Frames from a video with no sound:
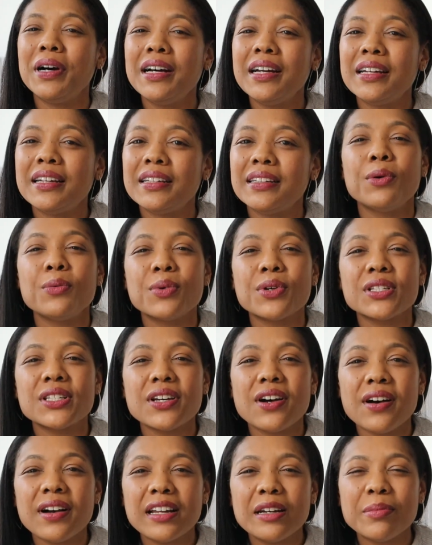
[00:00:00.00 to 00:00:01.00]
But when we're
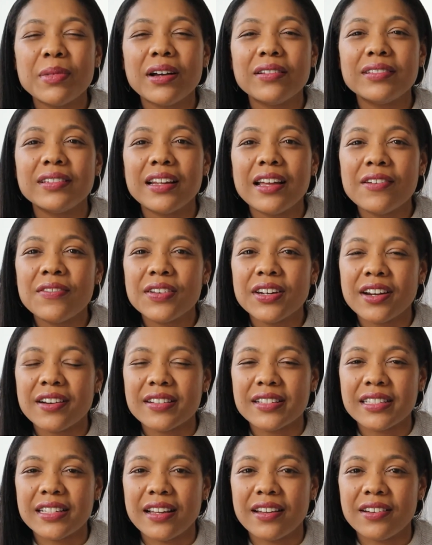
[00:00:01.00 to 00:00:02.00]
talking about loving
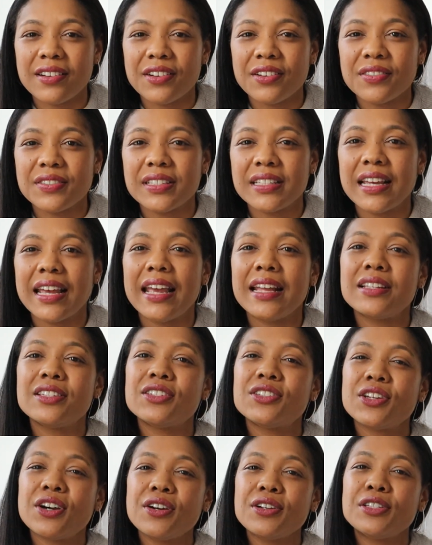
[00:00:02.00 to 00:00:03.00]
ourselves, it
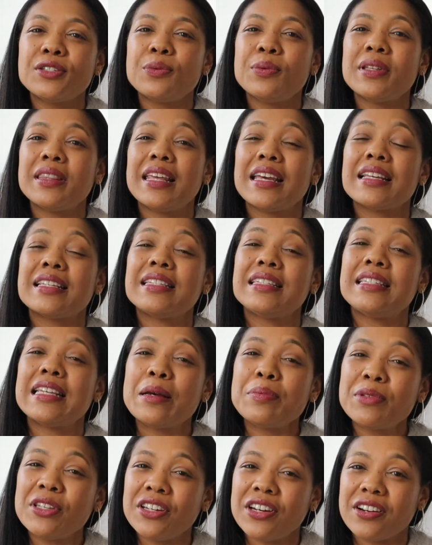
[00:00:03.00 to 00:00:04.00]
starts with
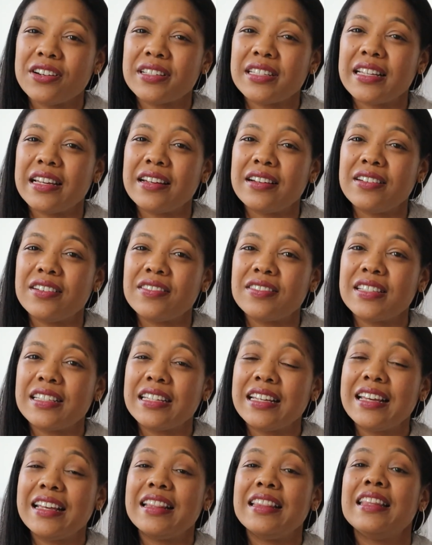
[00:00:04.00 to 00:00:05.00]
accepting ourselves,
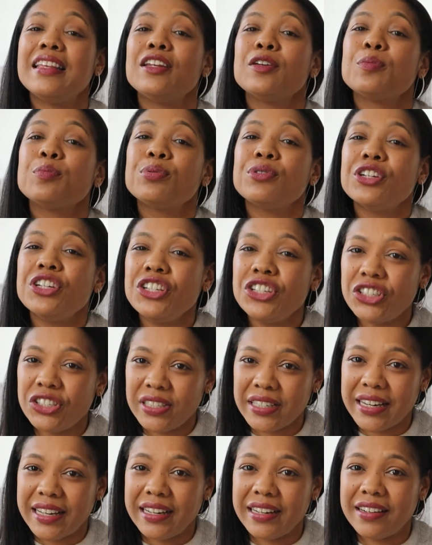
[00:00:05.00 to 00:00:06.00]
then
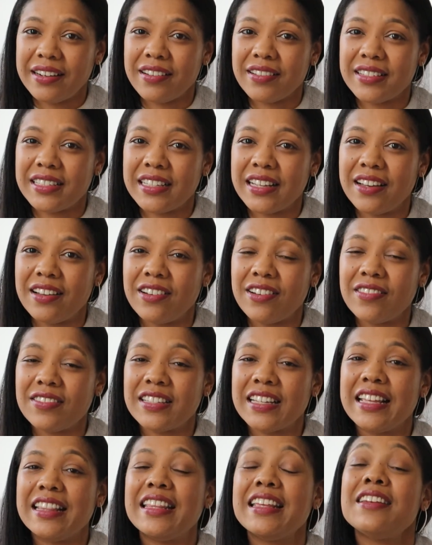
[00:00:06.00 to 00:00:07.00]
appreciating ourselves,
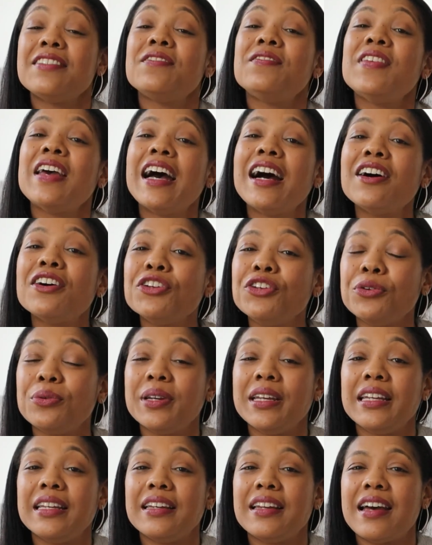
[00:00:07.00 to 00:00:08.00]
and then
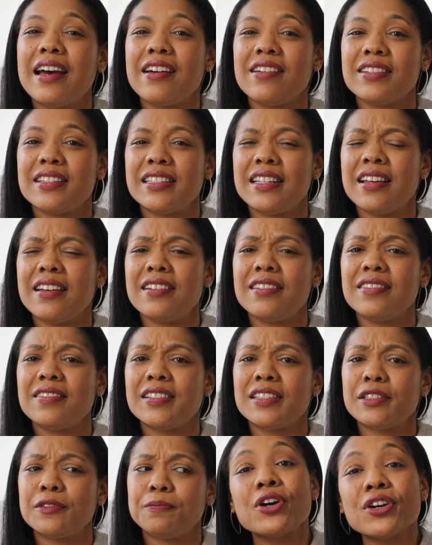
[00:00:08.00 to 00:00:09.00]
valuing
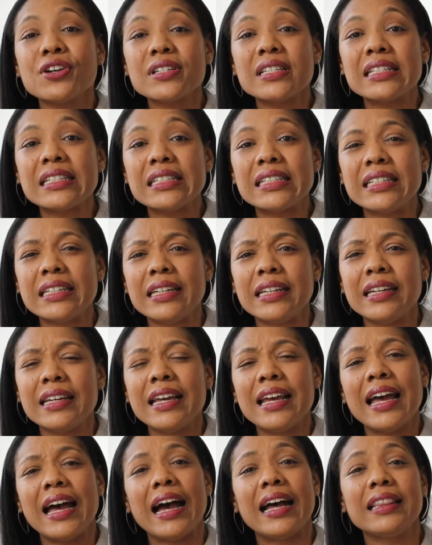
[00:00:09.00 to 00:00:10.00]
ourselves. Personally,
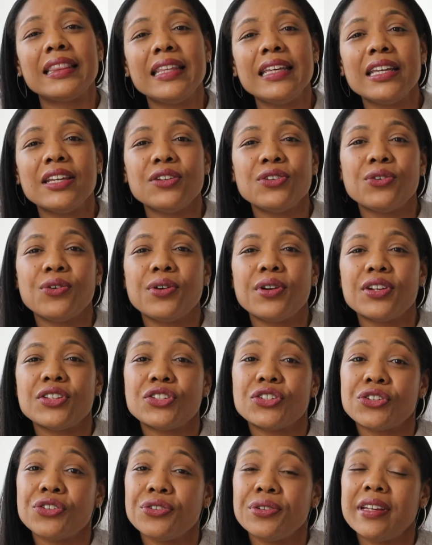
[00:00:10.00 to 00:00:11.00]
I think in order
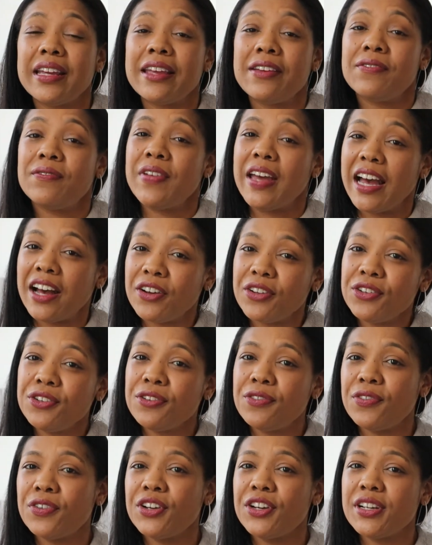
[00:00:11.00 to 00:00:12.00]
to create
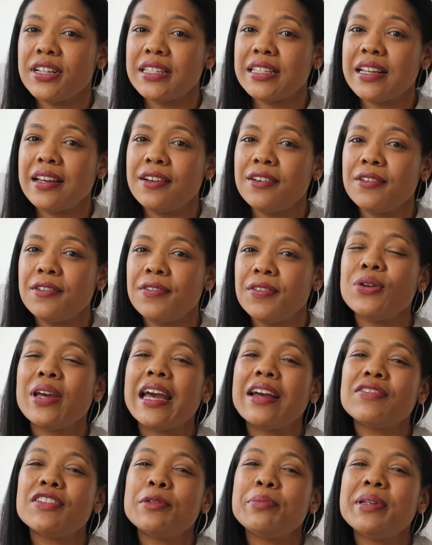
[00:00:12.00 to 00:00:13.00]
value for yourself, you
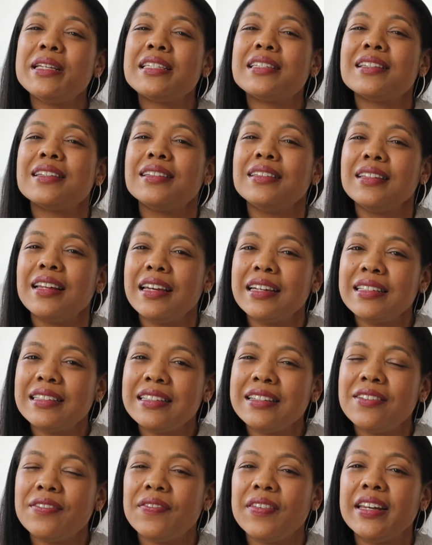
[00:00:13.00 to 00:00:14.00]
have to be
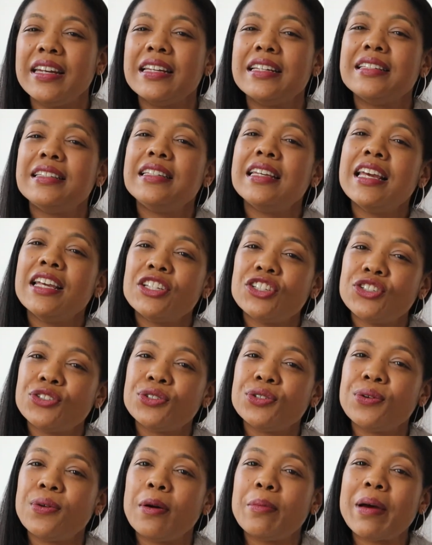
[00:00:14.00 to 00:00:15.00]
selective and
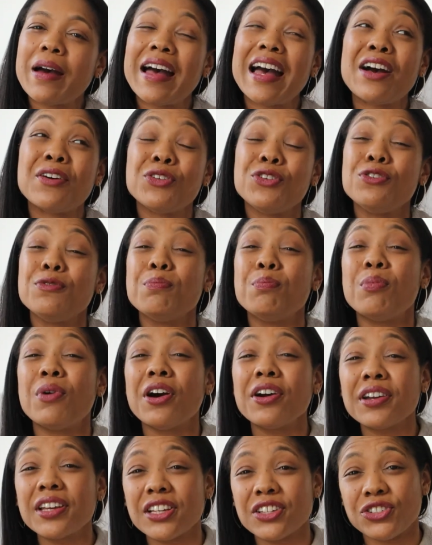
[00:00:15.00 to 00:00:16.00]
intentional about how you
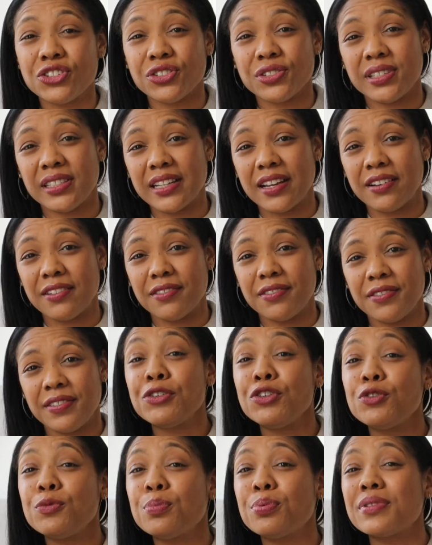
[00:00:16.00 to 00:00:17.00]
market yourself, how
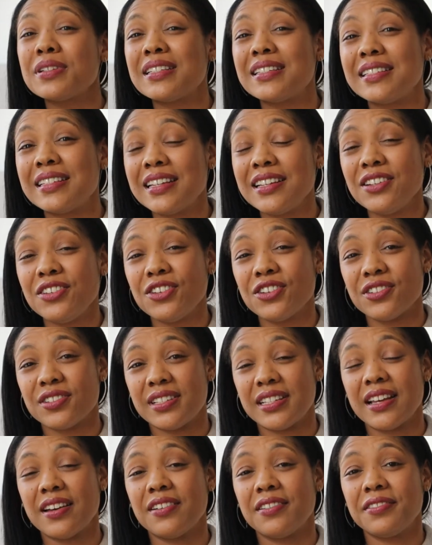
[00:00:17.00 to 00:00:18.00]
you present
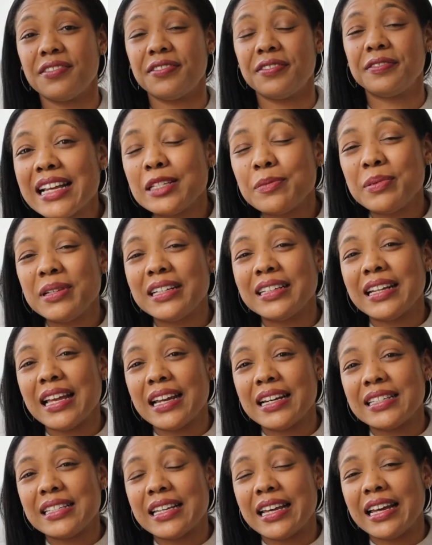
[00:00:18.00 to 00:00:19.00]
yourself. I spend a
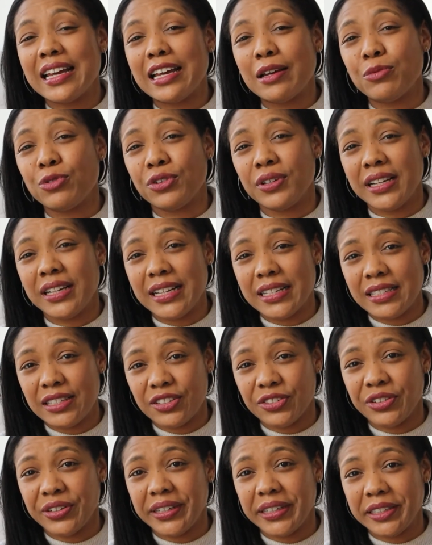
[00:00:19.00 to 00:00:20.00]
lot of time on
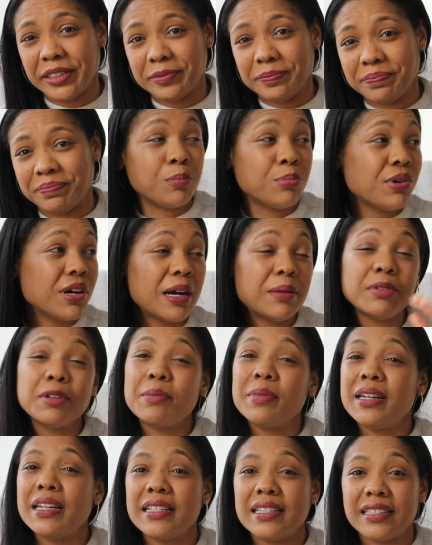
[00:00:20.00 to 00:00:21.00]
Instagram, a
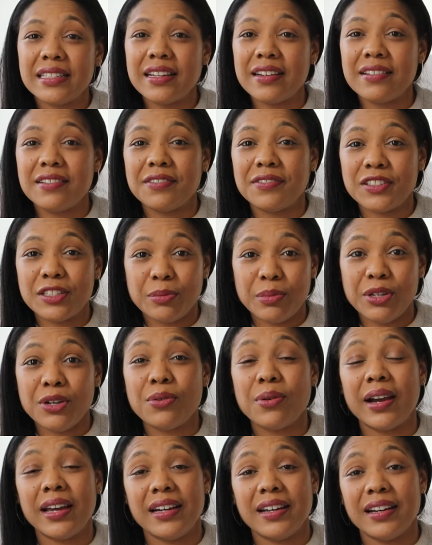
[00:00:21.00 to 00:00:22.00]
problem in itself, to be
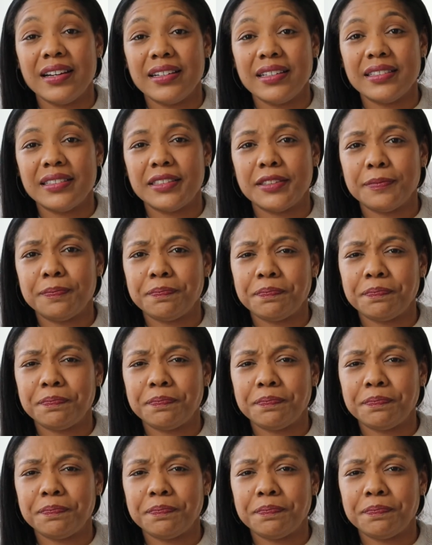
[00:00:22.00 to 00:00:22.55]
quite honest.